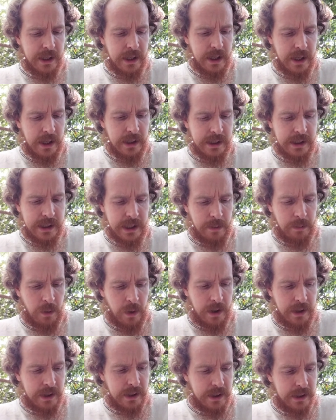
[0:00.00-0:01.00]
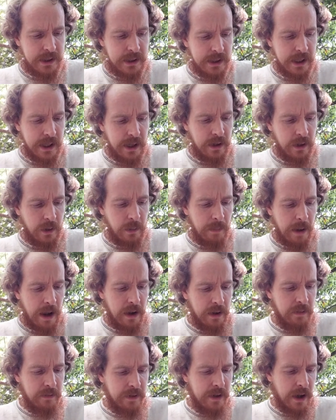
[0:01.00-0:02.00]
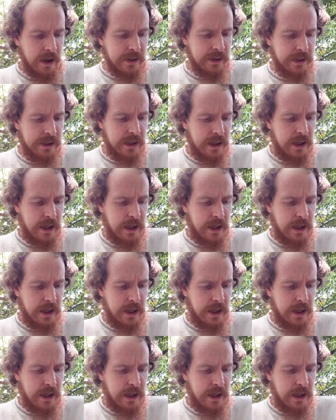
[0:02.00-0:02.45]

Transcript: a somewhat singular mound of dust